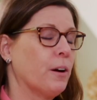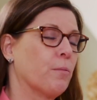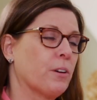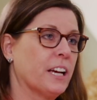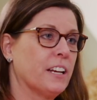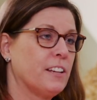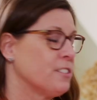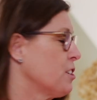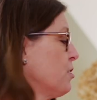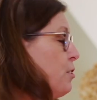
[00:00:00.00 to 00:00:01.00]
and we're going
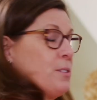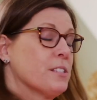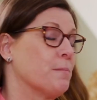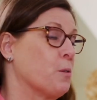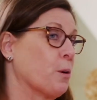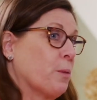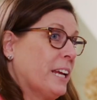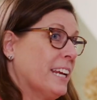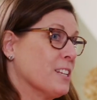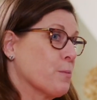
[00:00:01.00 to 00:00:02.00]
to do some more
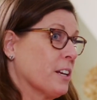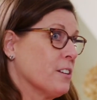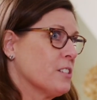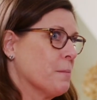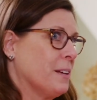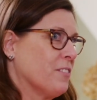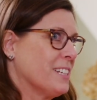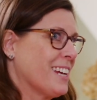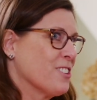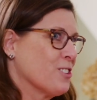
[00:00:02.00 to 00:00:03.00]
readings. We're going to do some
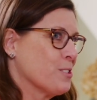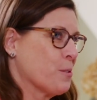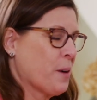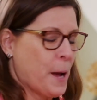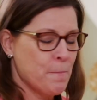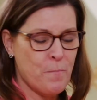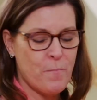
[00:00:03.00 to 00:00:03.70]
invitations, okay?